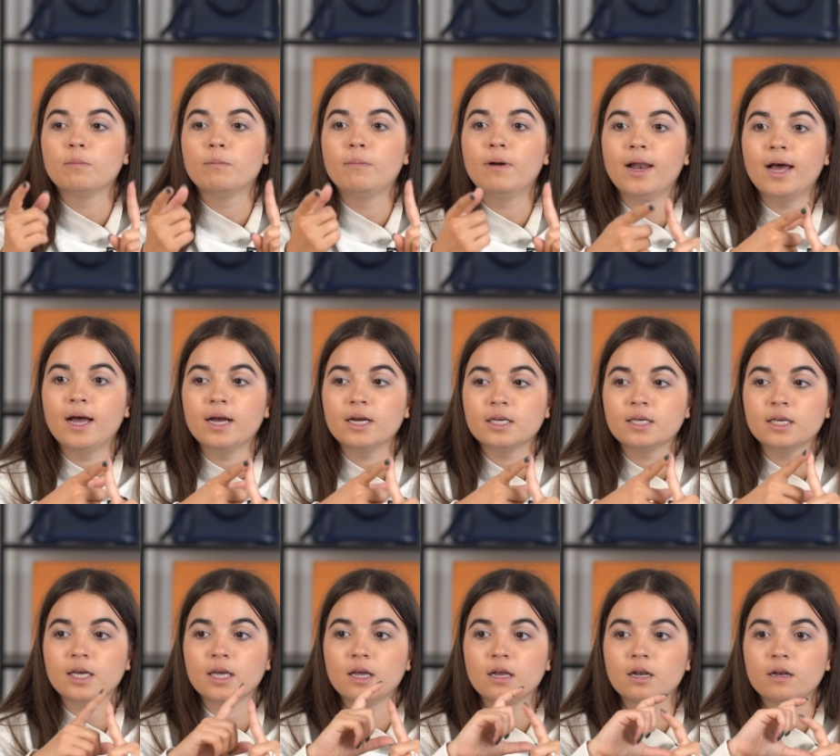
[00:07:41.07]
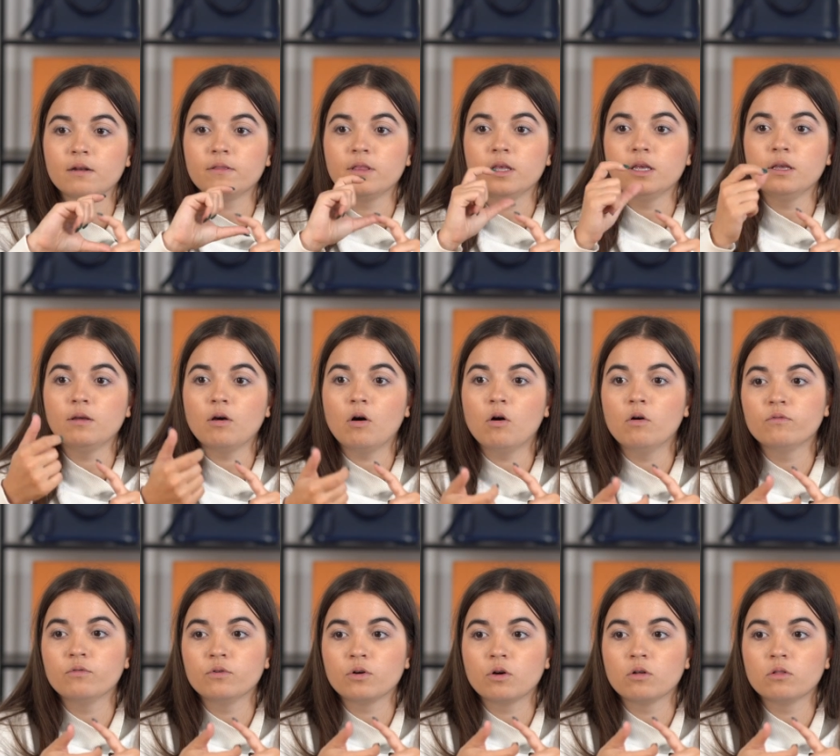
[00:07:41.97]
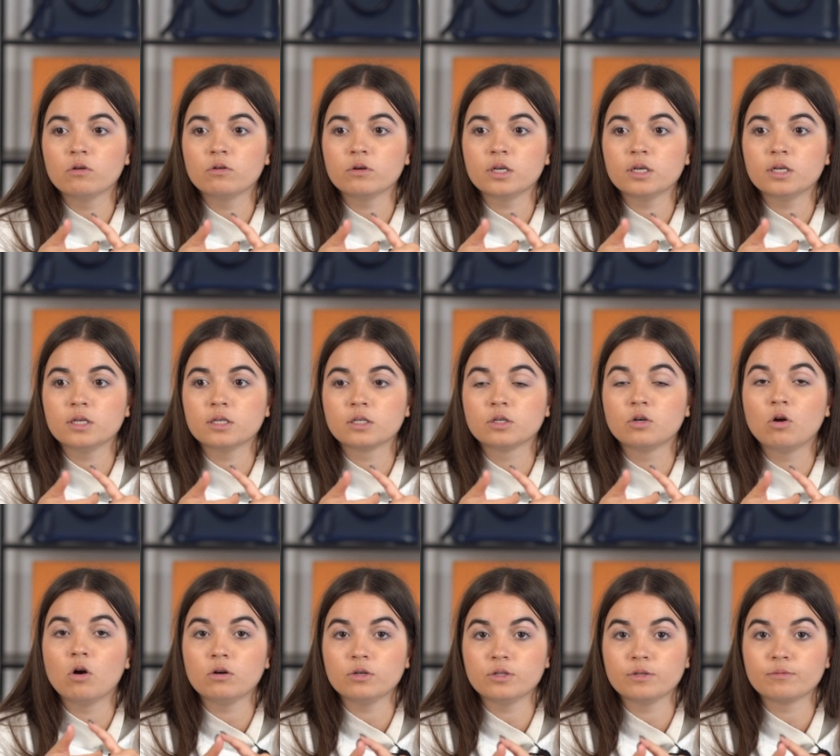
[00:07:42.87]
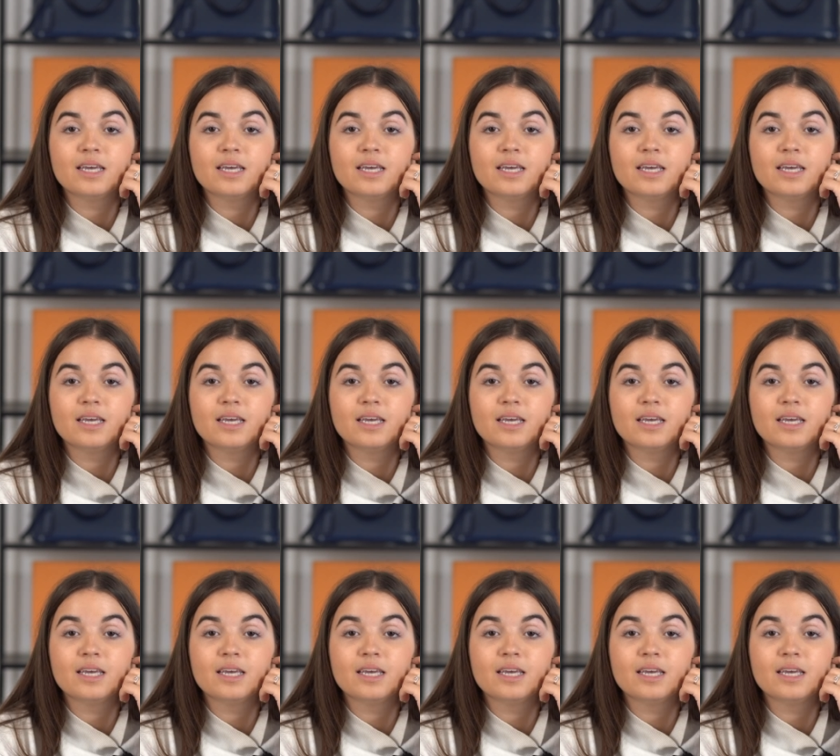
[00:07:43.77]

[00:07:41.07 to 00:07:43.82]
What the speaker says: black and the other color is gold.